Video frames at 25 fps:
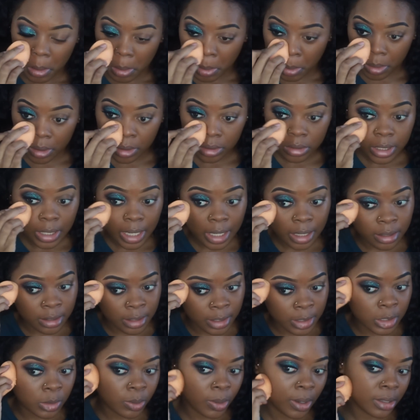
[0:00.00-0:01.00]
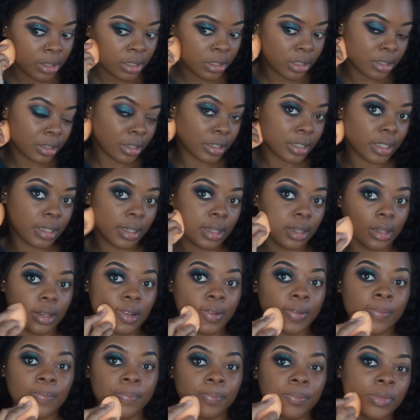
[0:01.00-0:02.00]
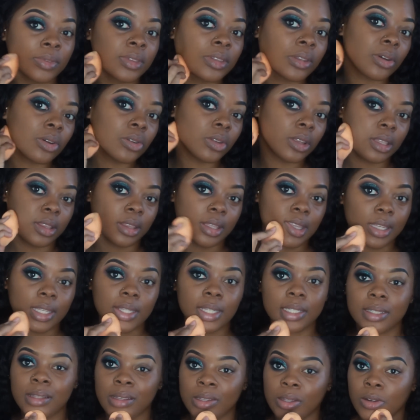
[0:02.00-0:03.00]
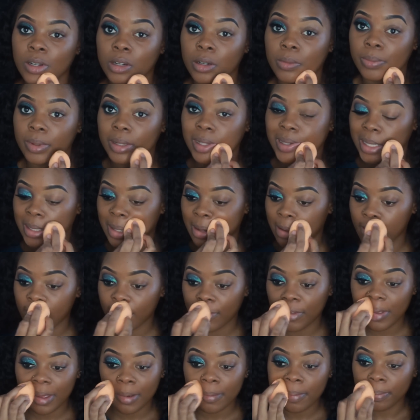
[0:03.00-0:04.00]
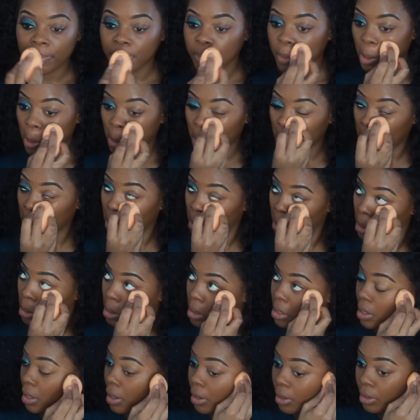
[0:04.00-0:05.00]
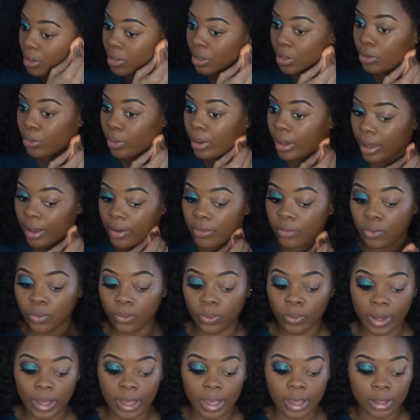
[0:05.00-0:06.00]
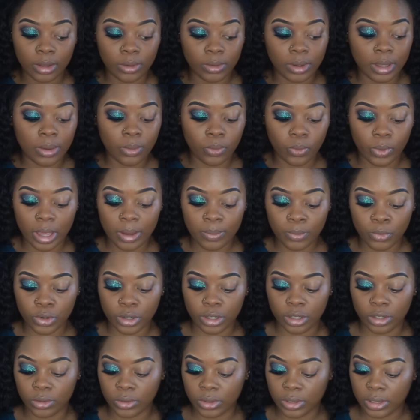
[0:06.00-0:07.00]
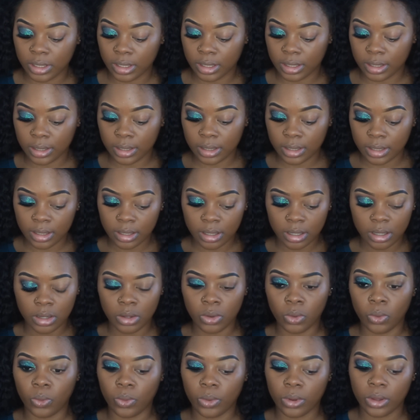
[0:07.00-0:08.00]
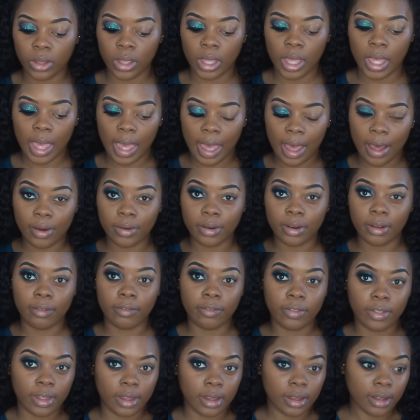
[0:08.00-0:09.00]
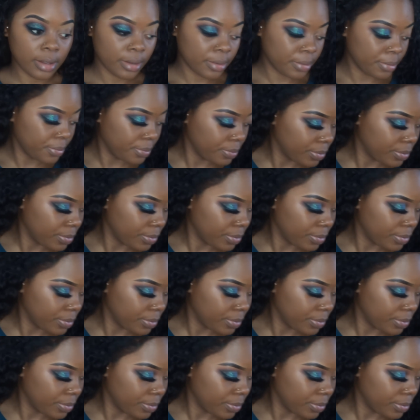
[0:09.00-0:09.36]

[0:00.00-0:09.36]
Real Technique sponges are good. The only thing is the durability of them. You get way more uses out of the